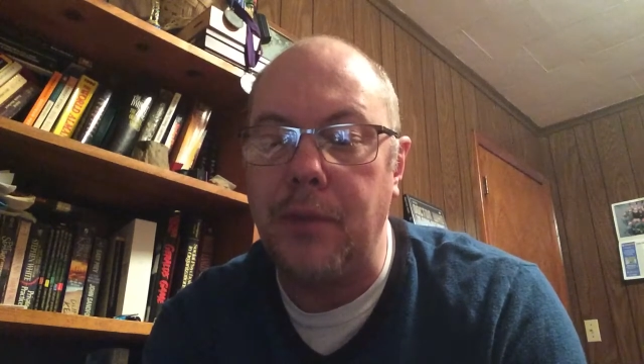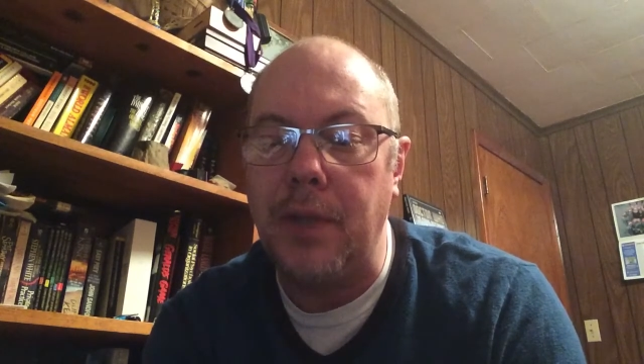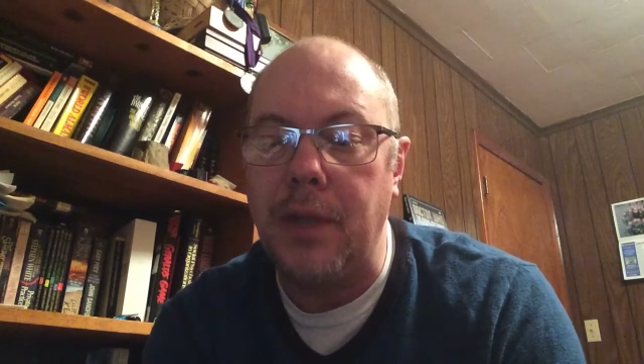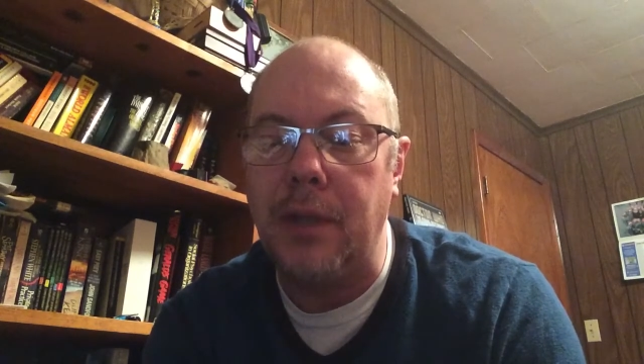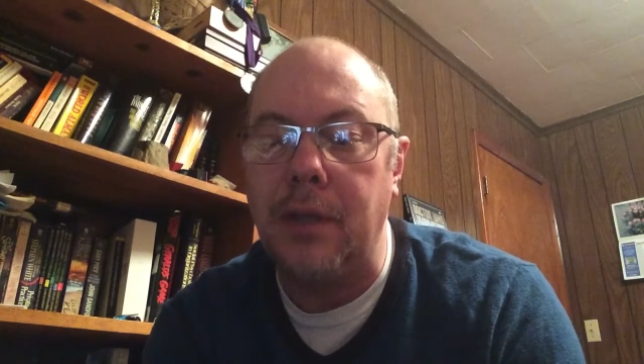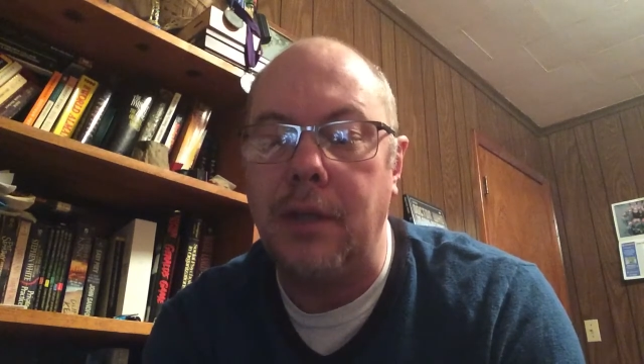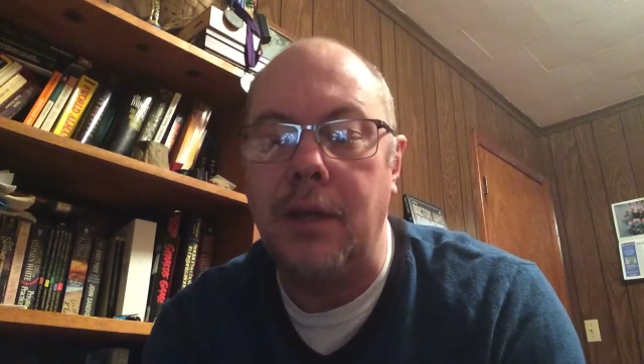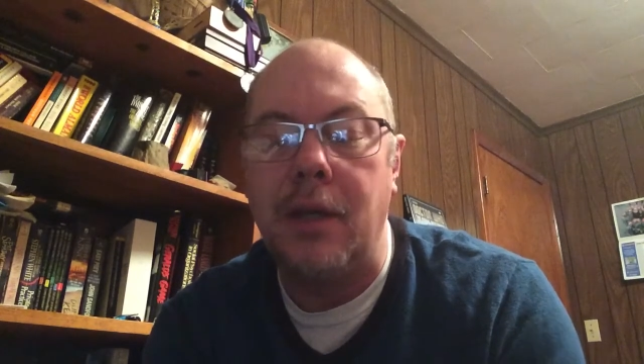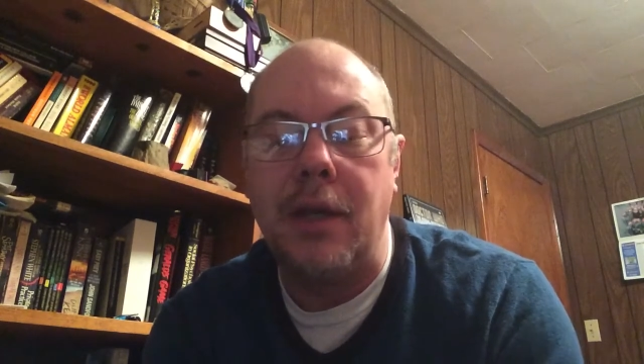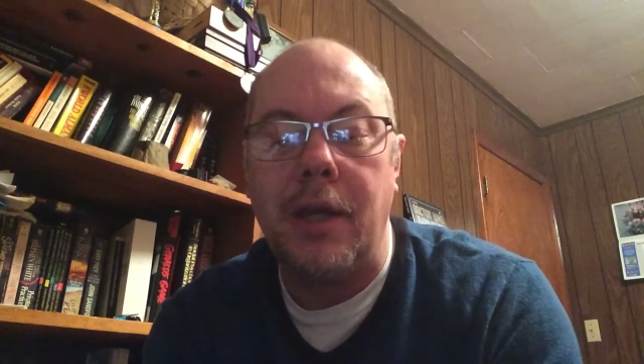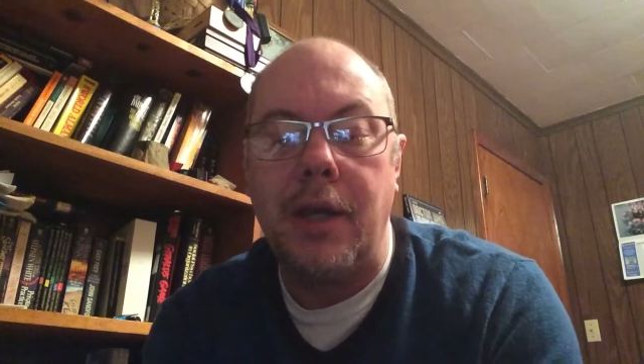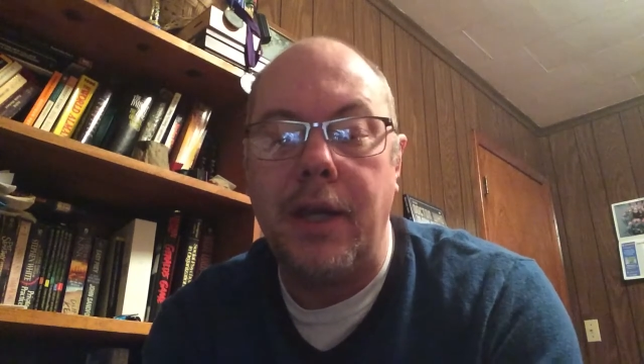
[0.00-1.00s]
week
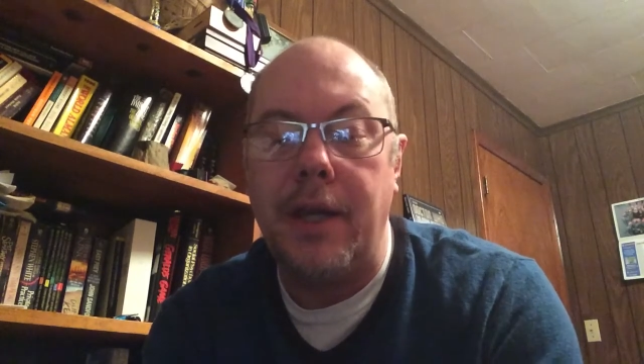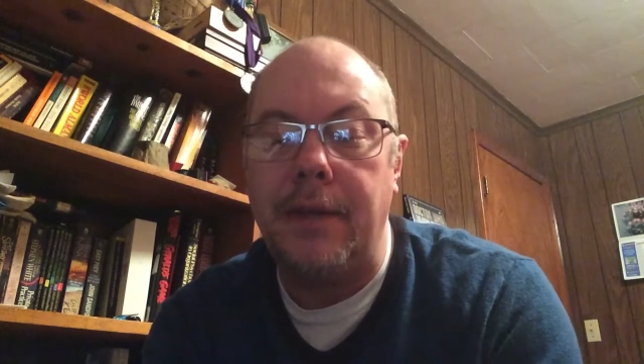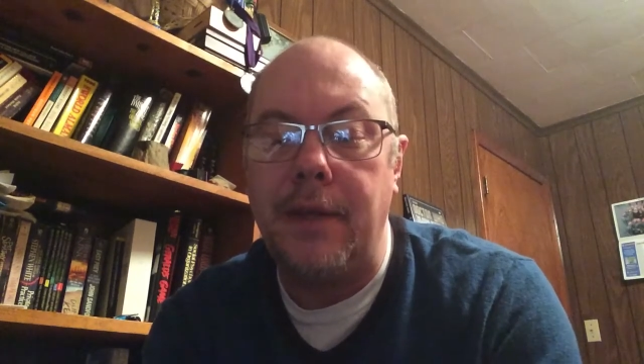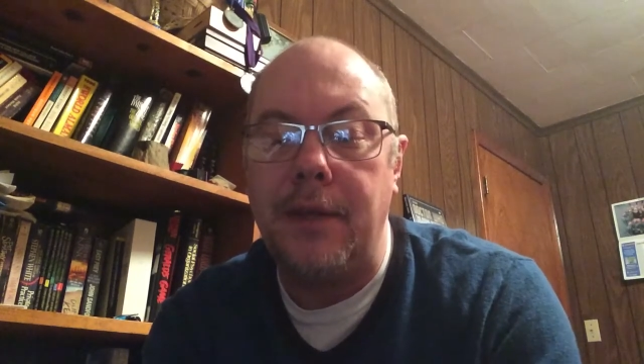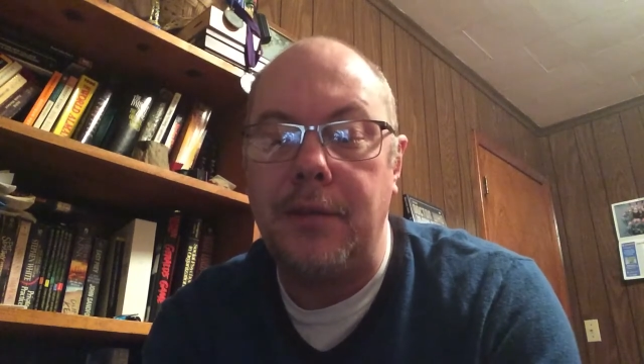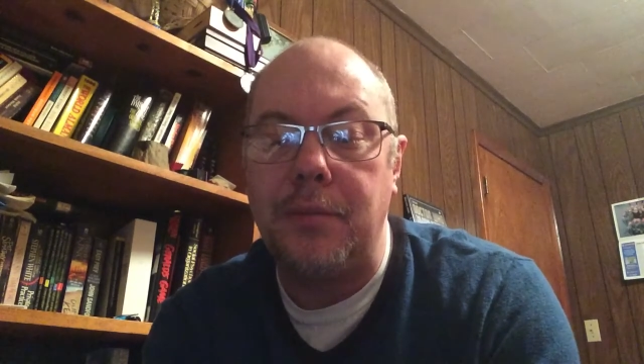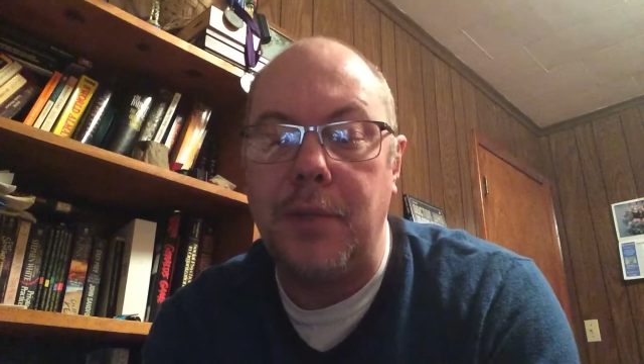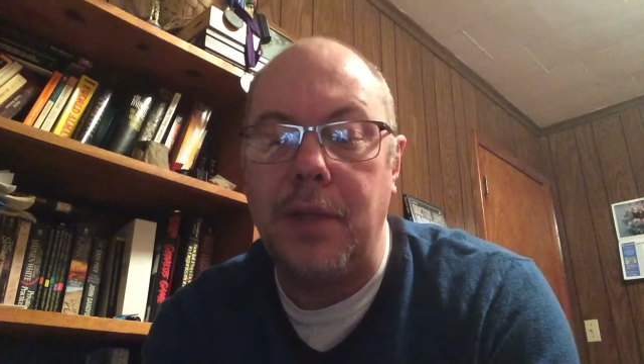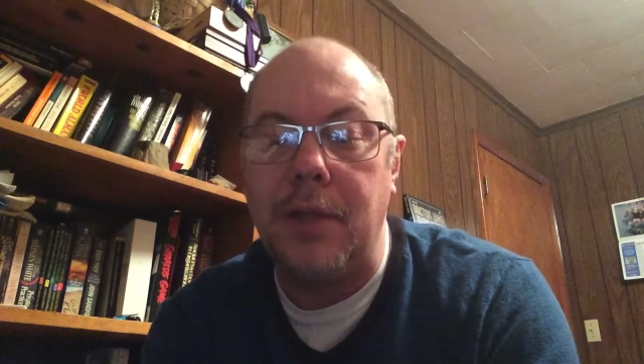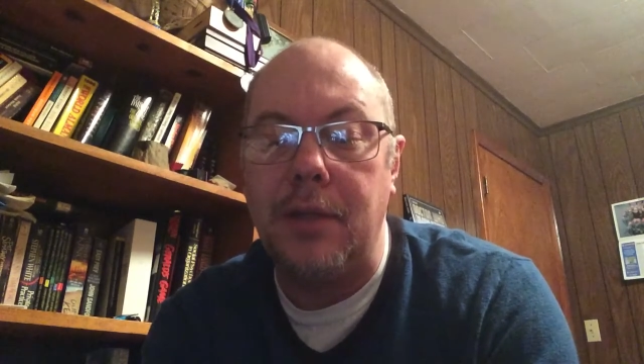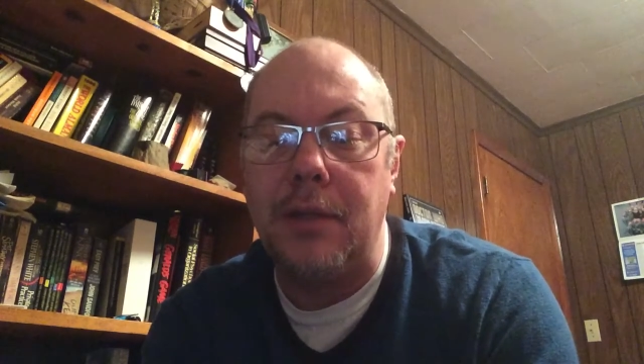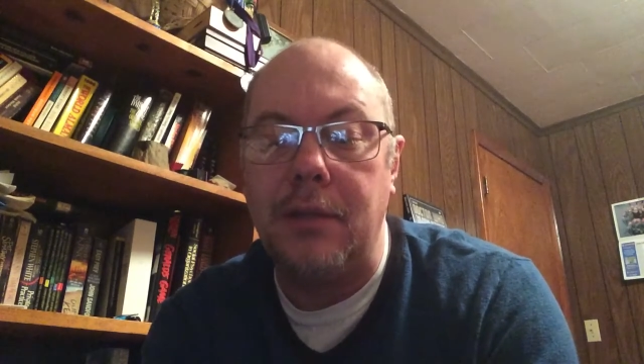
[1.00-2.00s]
and they
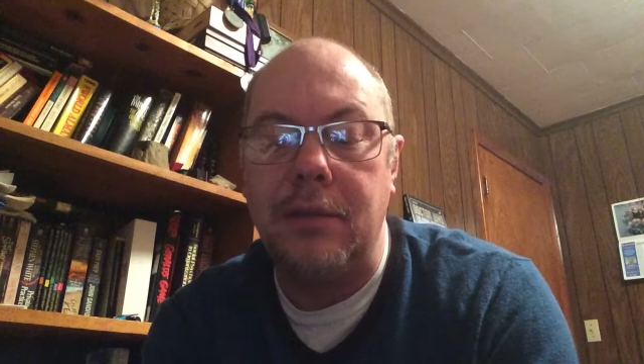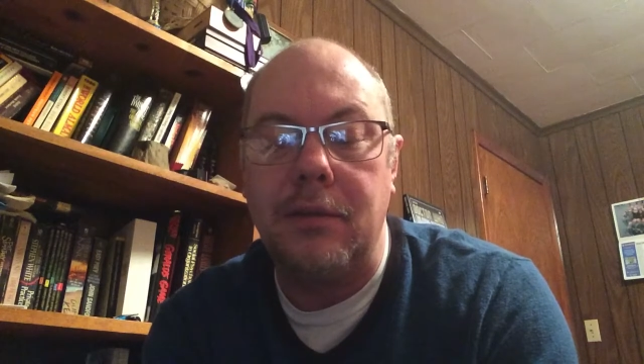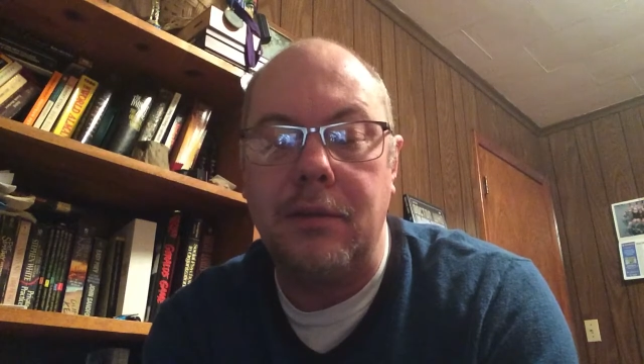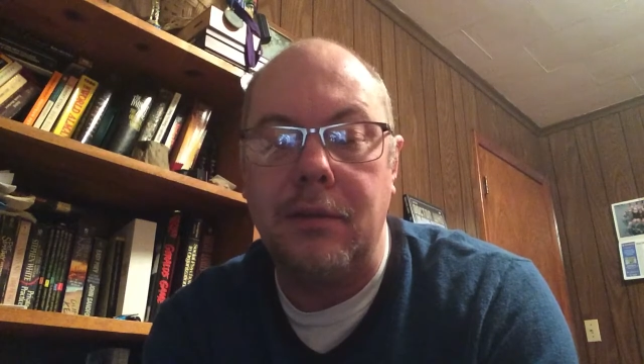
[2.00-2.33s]
spend